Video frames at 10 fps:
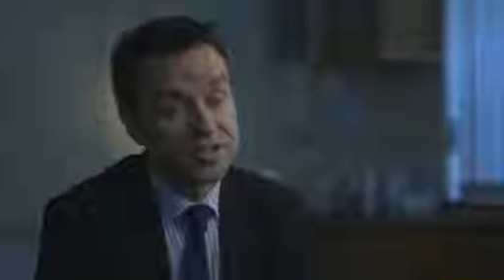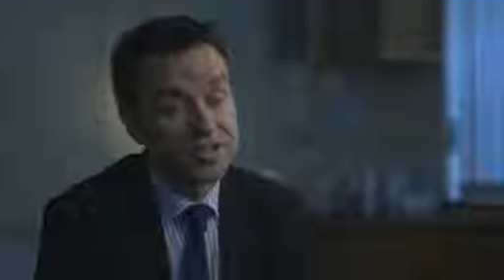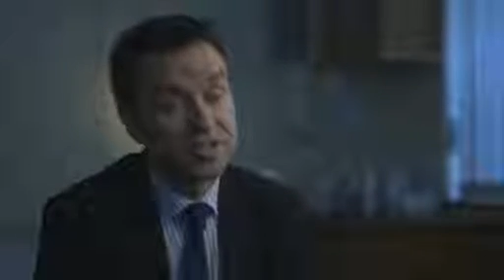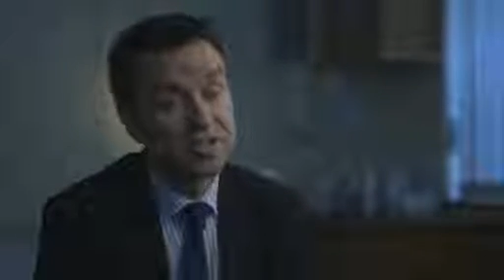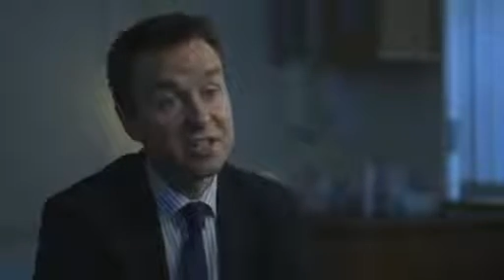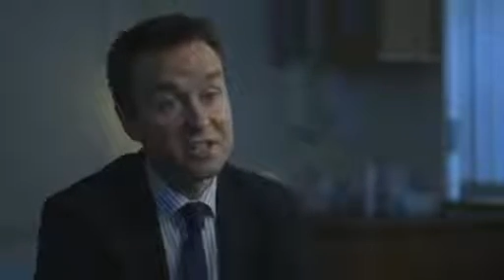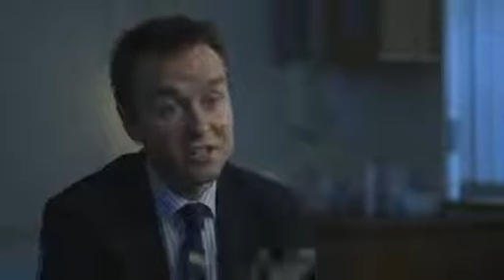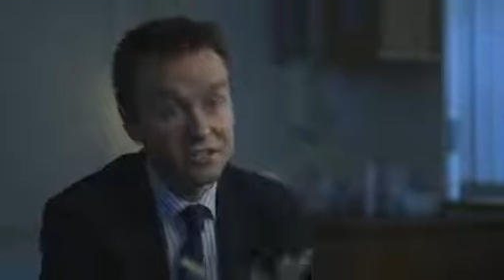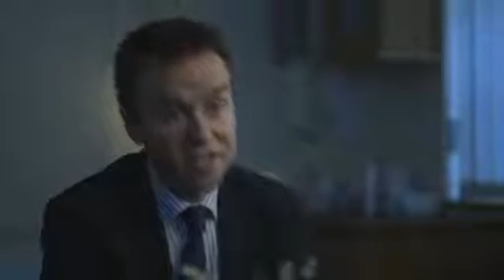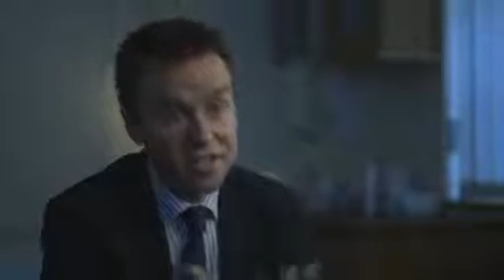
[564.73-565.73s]
There's certainly
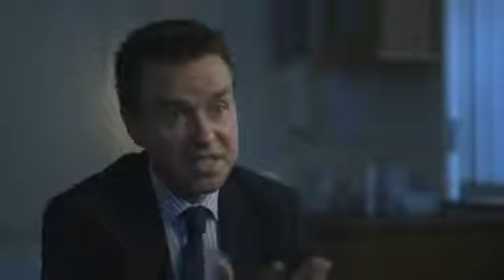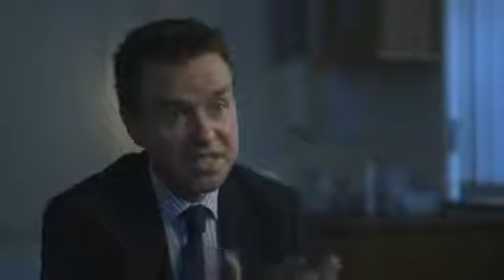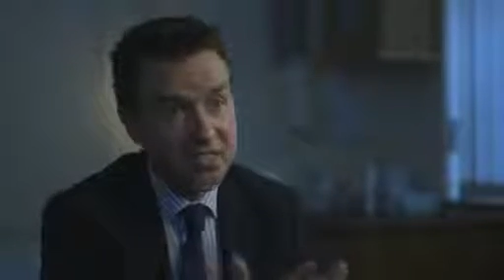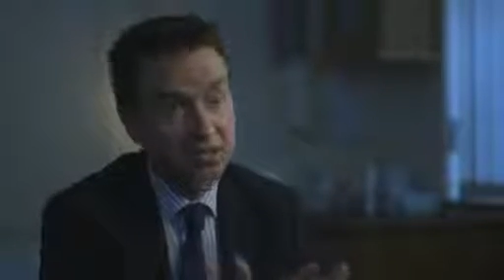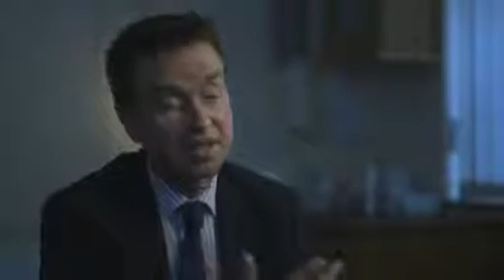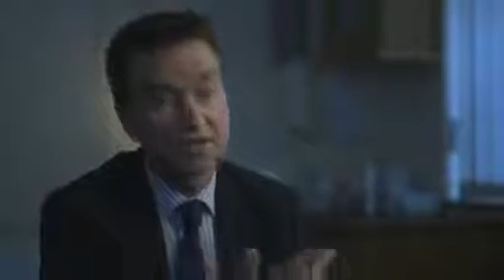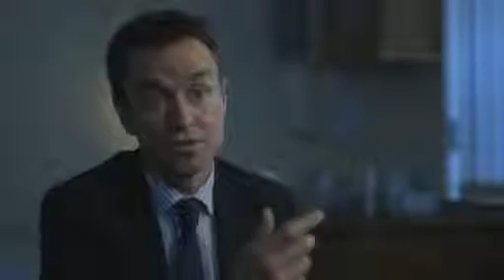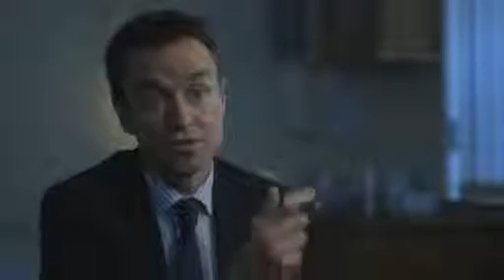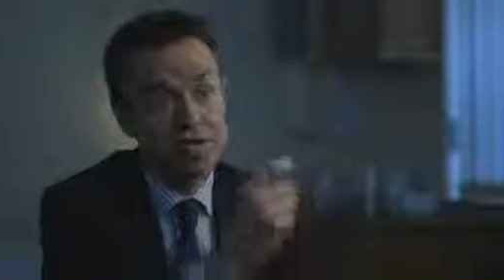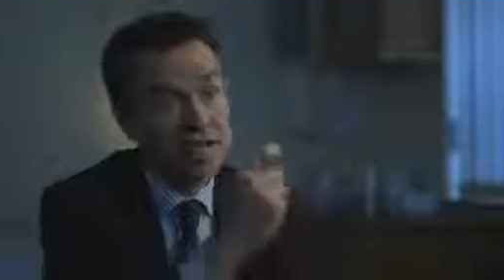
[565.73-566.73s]
some diseases where
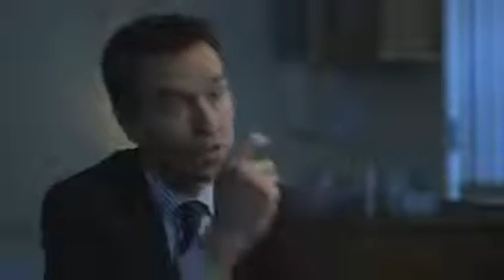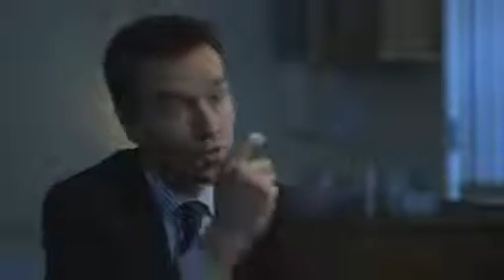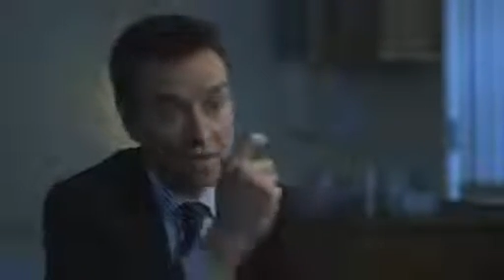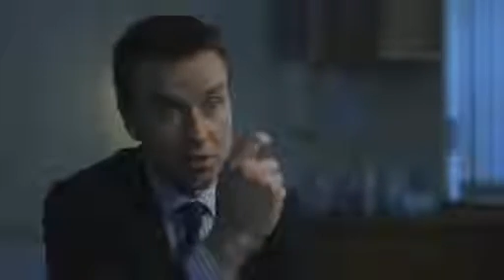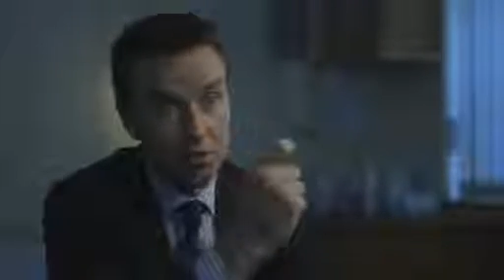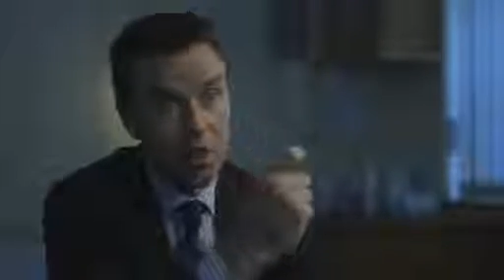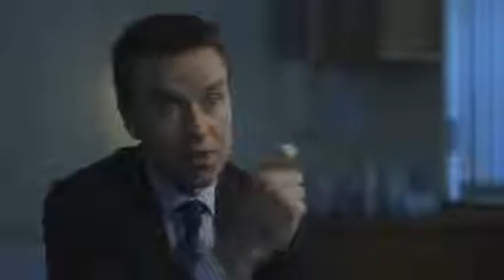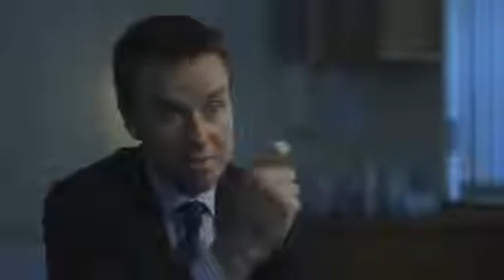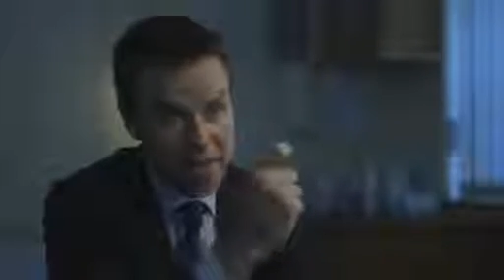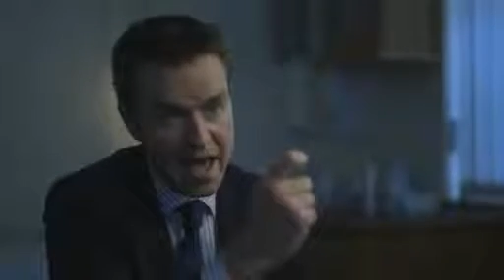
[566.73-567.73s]
there's really only
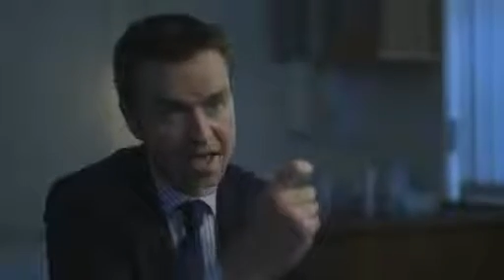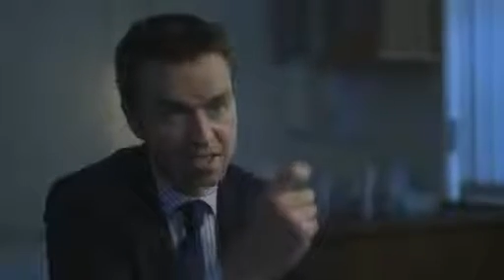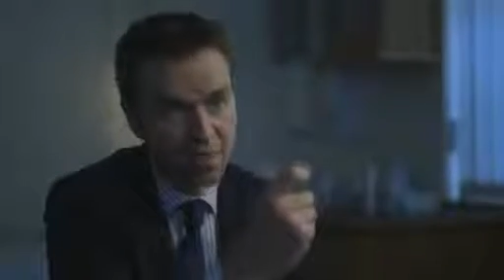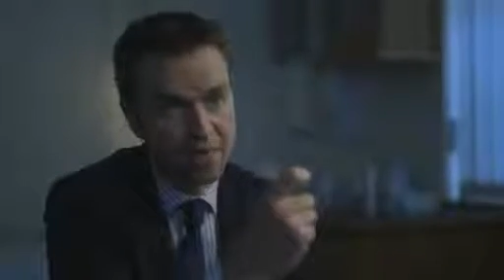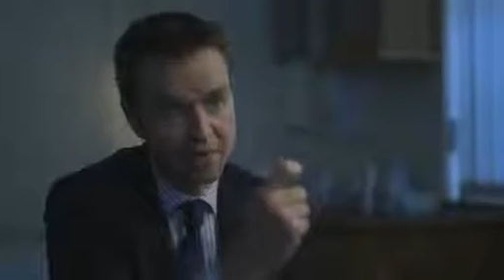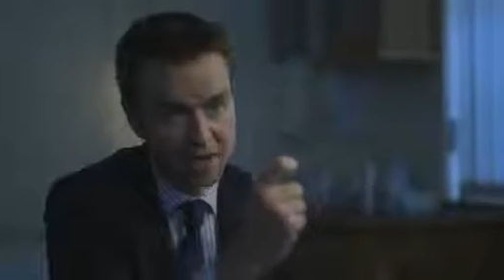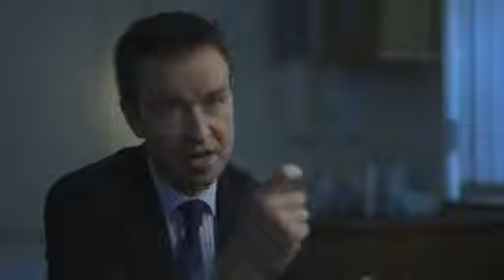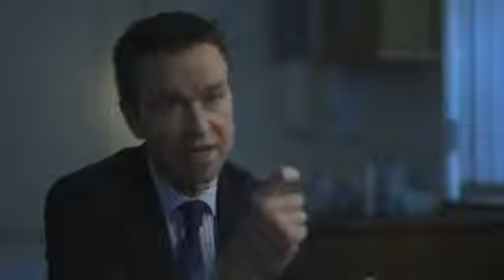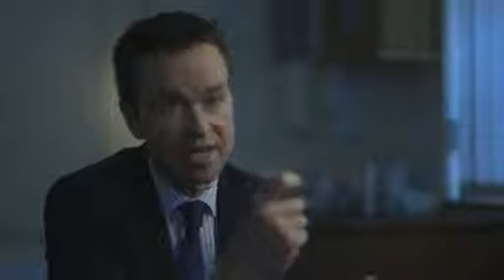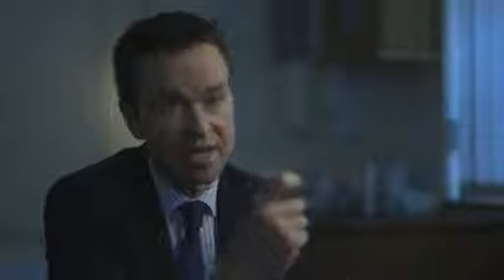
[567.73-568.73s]
one pathway
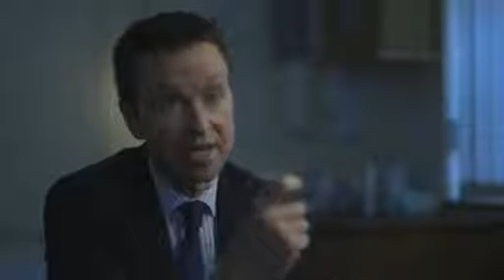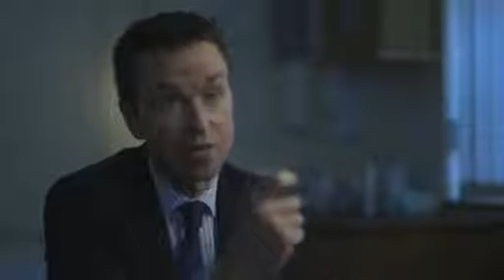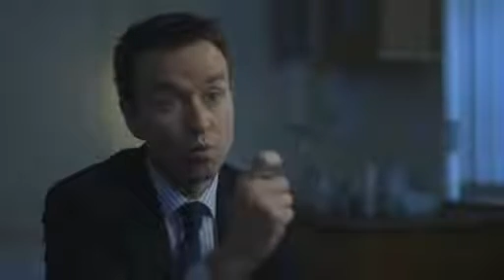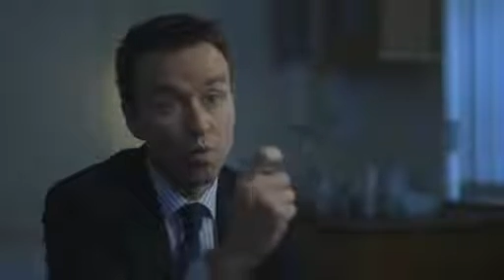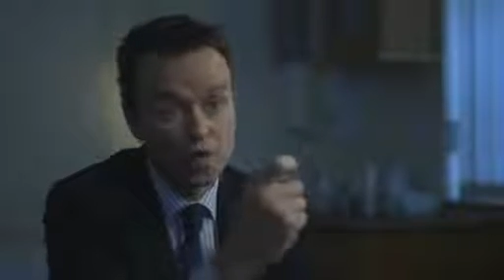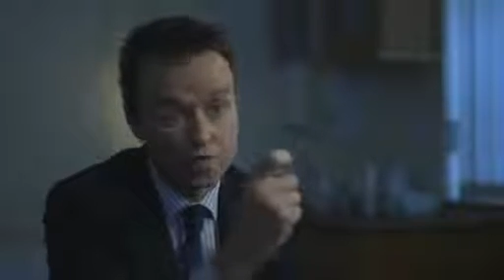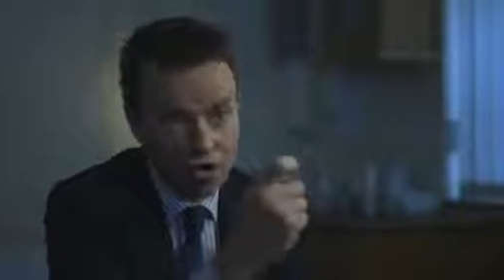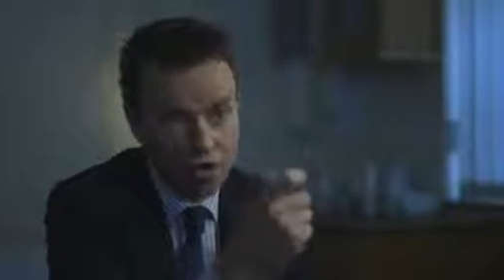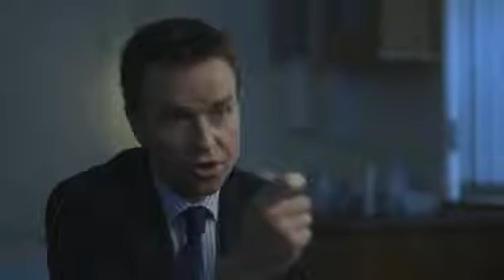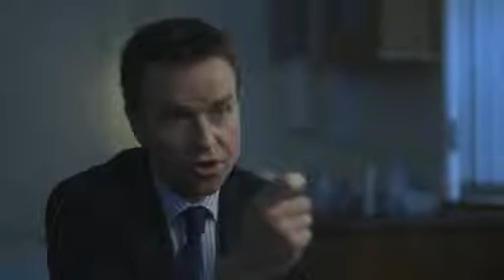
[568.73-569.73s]
predominantly, and one
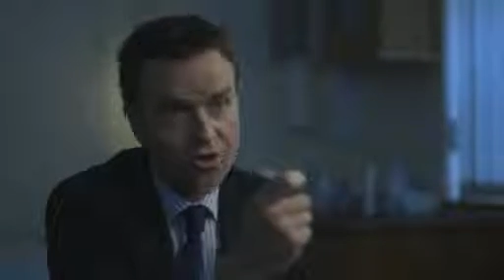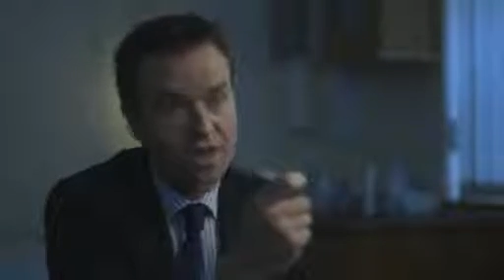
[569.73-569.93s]
drug